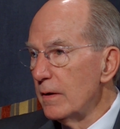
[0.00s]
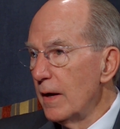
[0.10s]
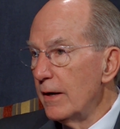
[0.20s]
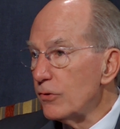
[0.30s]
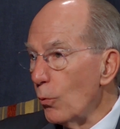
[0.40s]

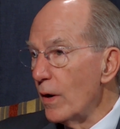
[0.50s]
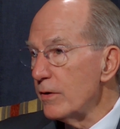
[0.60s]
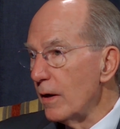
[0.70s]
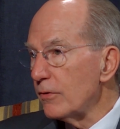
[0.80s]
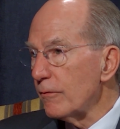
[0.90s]
And
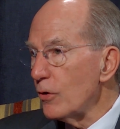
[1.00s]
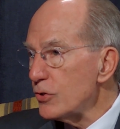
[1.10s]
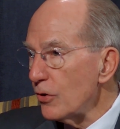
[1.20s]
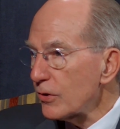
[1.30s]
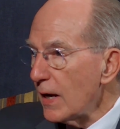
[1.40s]
it's a
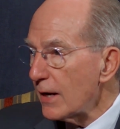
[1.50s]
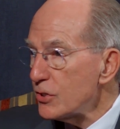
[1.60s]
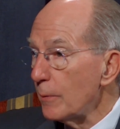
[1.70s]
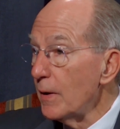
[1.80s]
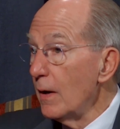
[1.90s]
first-year
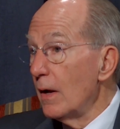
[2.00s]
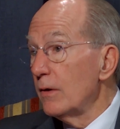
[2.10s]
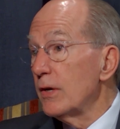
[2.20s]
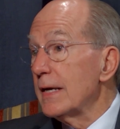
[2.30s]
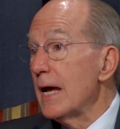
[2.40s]
scholarship
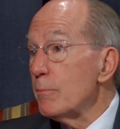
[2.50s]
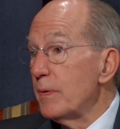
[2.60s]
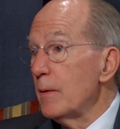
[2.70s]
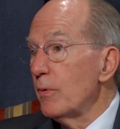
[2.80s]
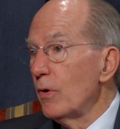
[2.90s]
to get
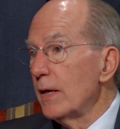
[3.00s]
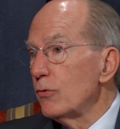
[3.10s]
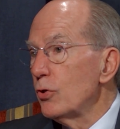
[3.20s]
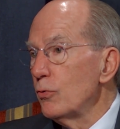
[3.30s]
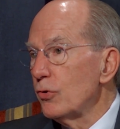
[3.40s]
people
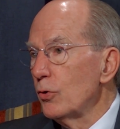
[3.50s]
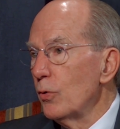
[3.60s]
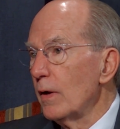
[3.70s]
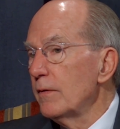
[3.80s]
to school.